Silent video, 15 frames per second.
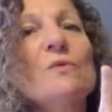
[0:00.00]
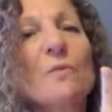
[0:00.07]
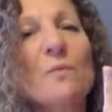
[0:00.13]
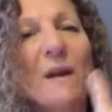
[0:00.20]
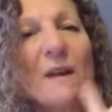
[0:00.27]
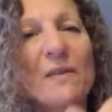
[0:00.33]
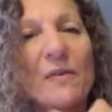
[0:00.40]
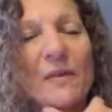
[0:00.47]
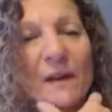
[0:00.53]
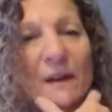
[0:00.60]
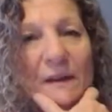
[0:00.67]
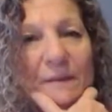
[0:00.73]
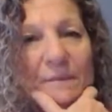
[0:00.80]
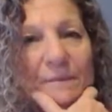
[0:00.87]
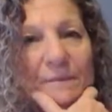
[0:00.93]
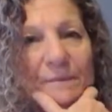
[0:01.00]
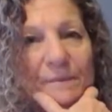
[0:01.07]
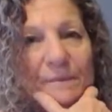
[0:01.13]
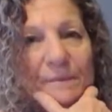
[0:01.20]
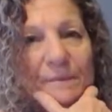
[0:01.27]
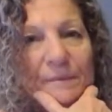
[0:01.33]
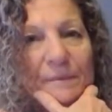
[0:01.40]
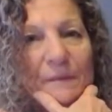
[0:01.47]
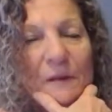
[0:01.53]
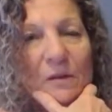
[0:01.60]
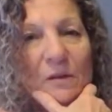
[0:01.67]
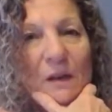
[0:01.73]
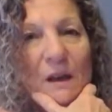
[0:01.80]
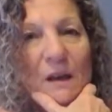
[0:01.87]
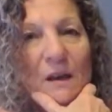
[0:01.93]
right thing.
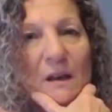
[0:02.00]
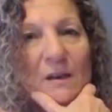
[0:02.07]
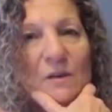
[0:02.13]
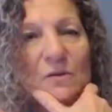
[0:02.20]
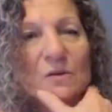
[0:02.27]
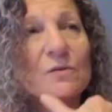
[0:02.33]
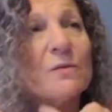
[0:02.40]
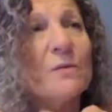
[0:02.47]
Okay, do the